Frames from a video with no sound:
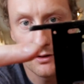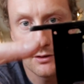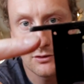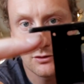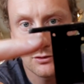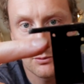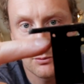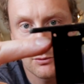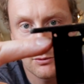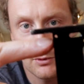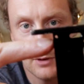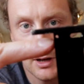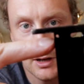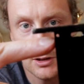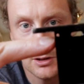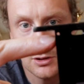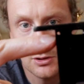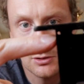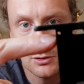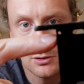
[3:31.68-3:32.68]
So
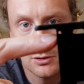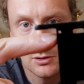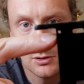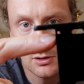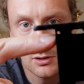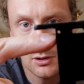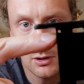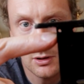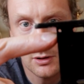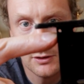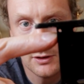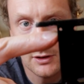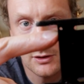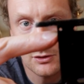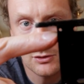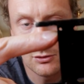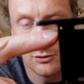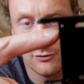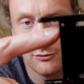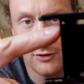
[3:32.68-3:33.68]
that slot
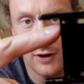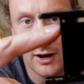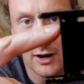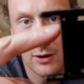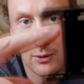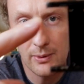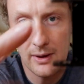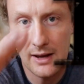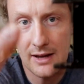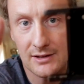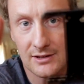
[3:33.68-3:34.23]
is too far away,